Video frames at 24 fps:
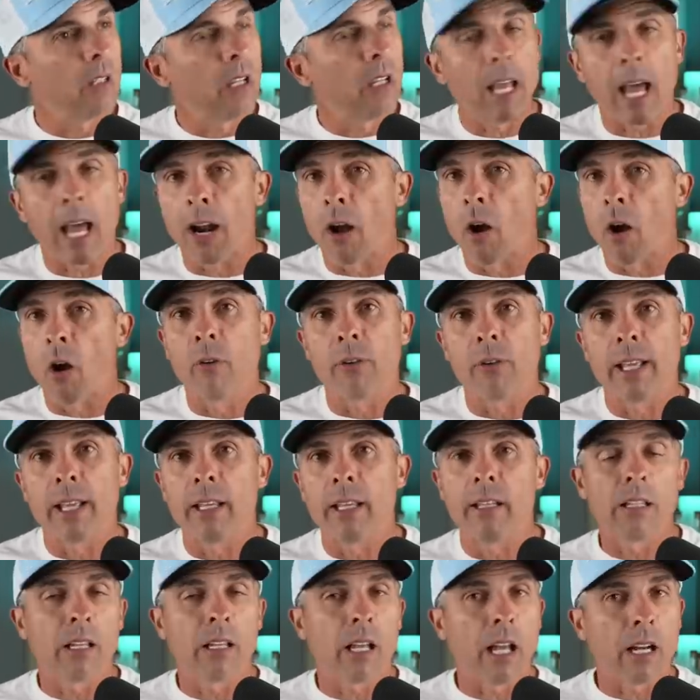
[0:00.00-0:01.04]
You got to own
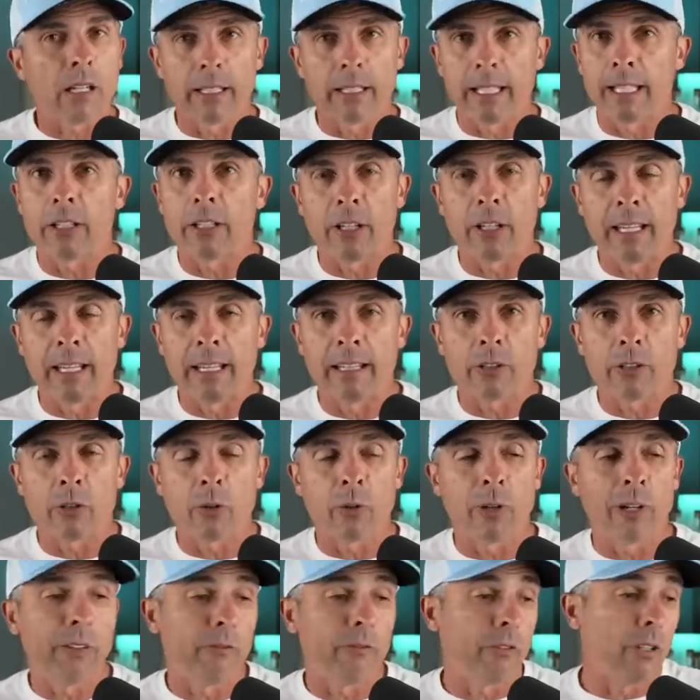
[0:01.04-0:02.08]
it. You got to lean
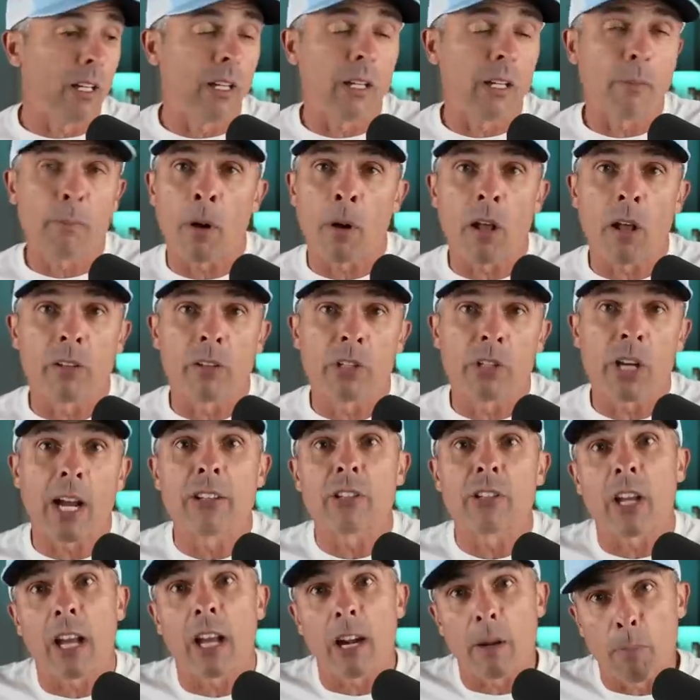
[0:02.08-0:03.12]
into it. If you need to
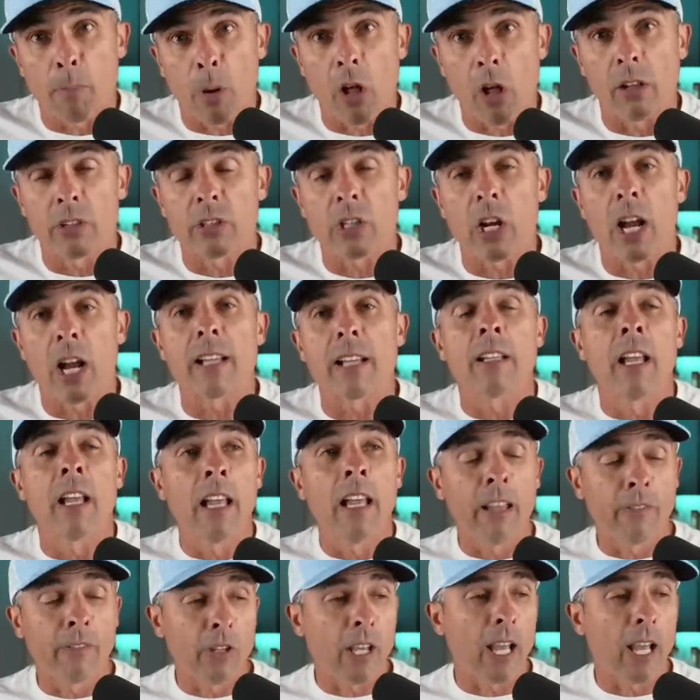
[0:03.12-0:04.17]
apologize, you got to apologize.
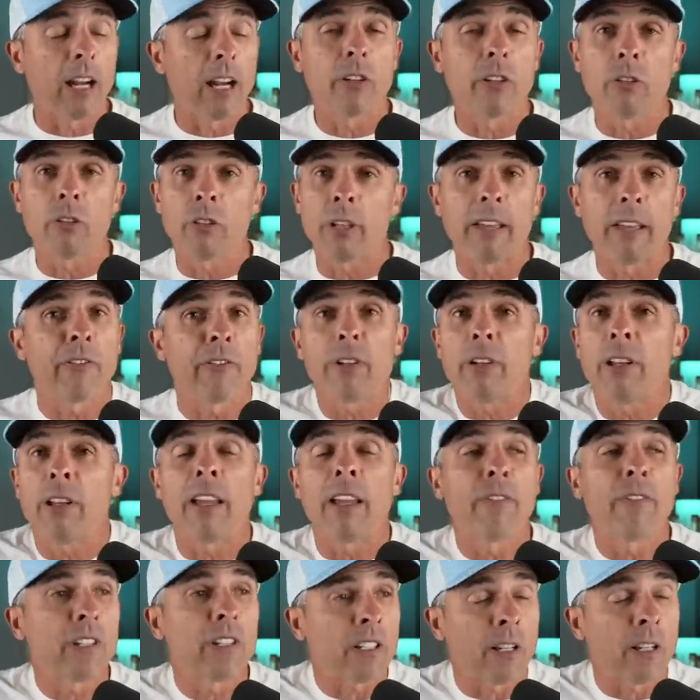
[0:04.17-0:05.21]
If you got to do,
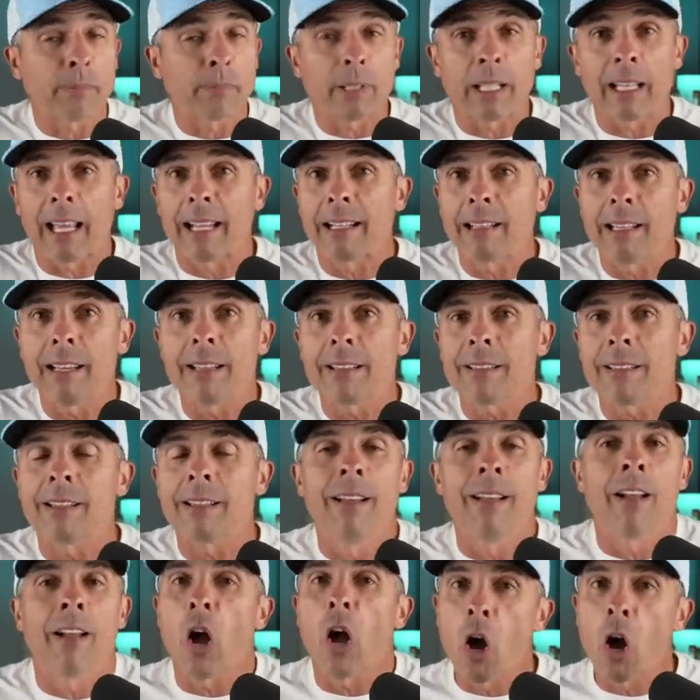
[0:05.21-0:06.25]
if it's something like this,
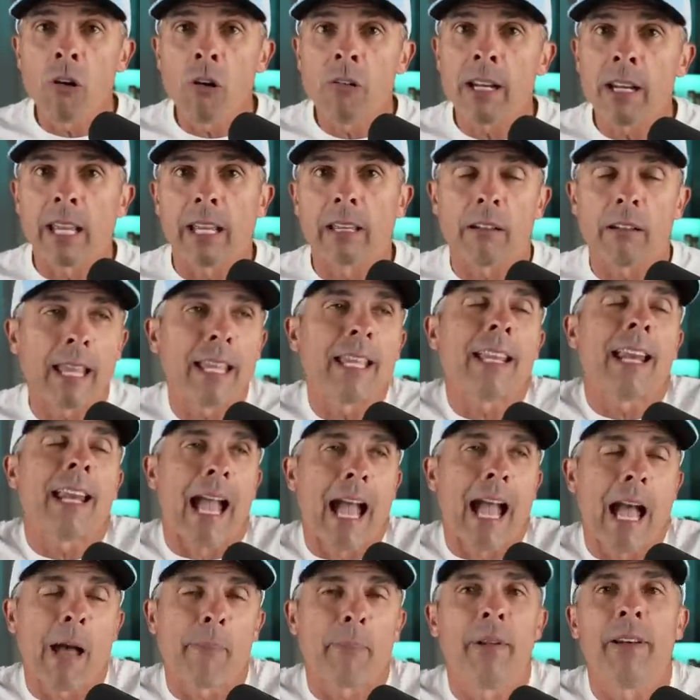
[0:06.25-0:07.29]
own it. Like it
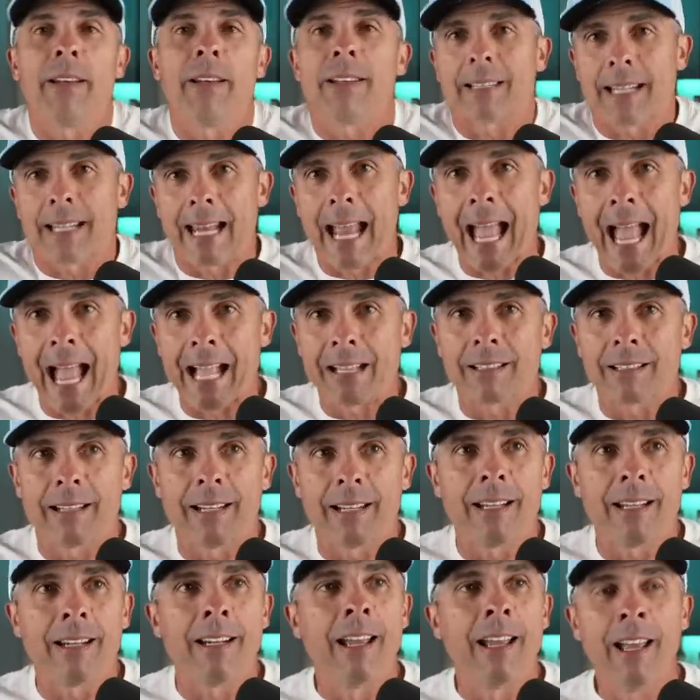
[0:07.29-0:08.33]
happened. It's an
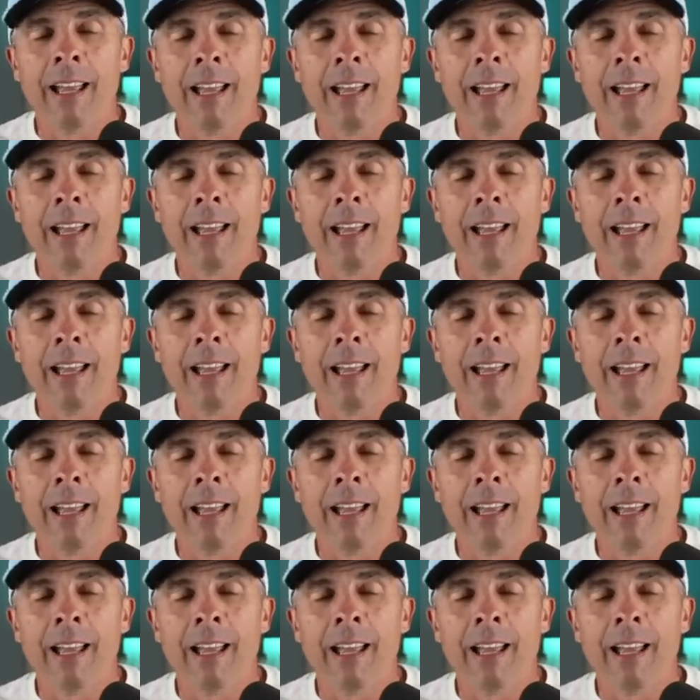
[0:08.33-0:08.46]
accident.